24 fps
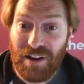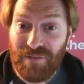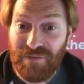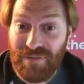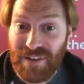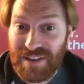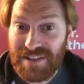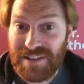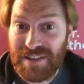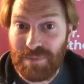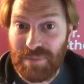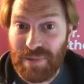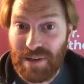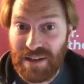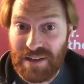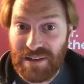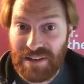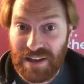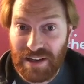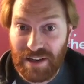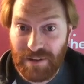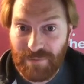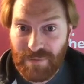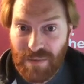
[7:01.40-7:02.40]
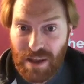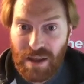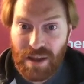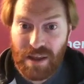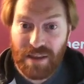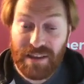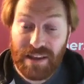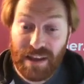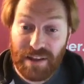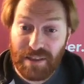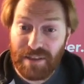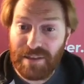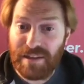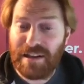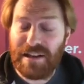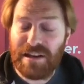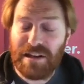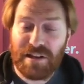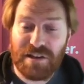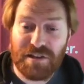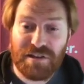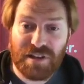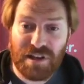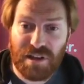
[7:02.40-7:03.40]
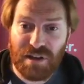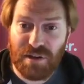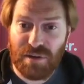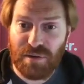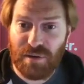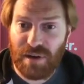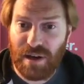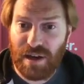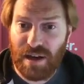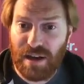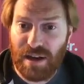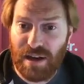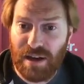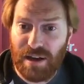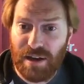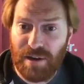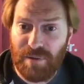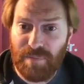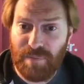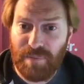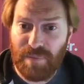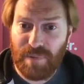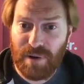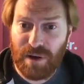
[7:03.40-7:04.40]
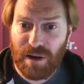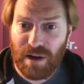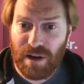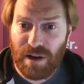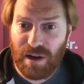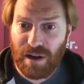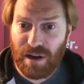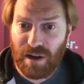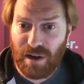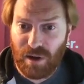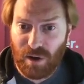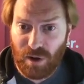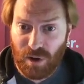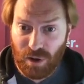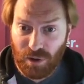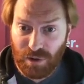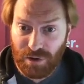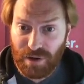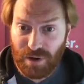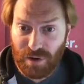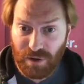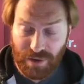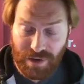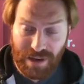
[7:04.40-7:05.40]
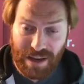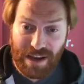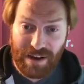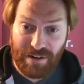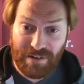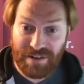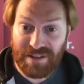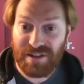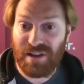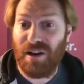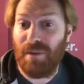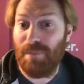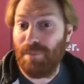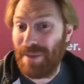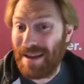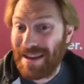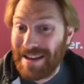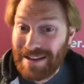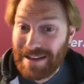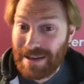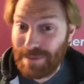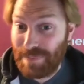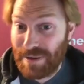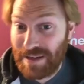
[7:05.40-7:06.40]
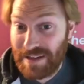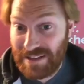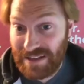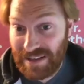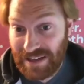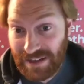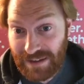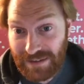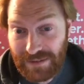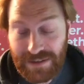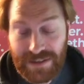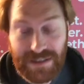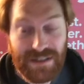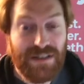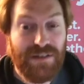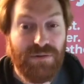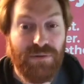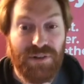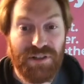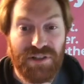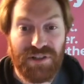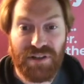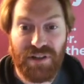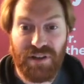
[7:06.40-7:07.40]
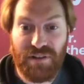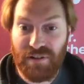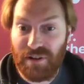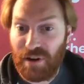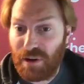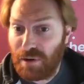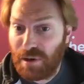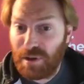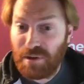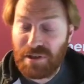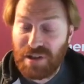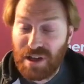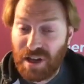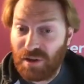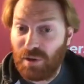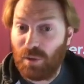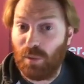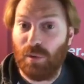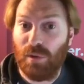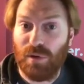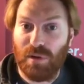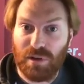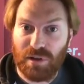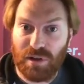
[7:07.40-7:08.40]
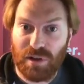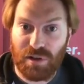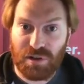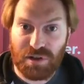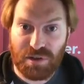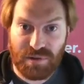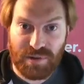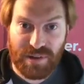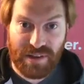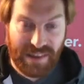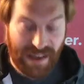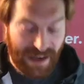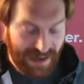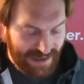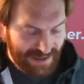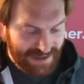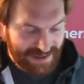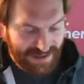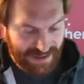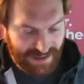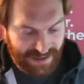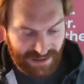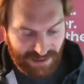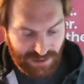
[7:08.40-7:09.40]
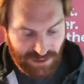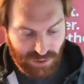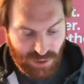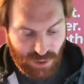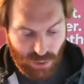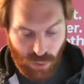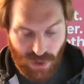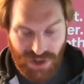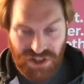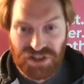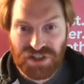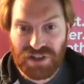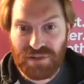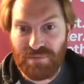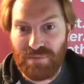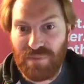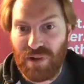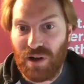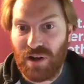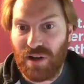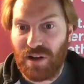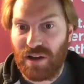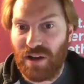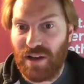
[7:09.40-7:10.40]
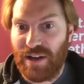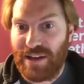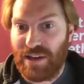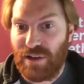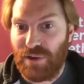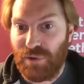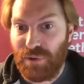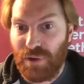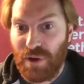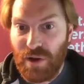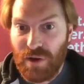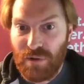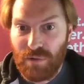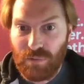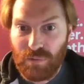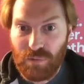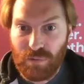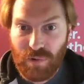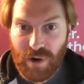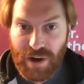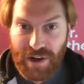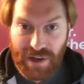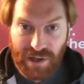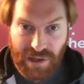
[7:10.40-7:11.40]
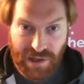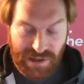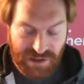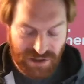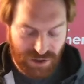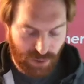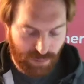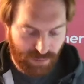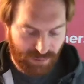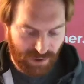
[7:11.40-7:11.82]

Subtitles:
Investopedia. The other thing you can do on here is our Pynkopedia, which is our own internal glossary. That is the little question mark icon right at the top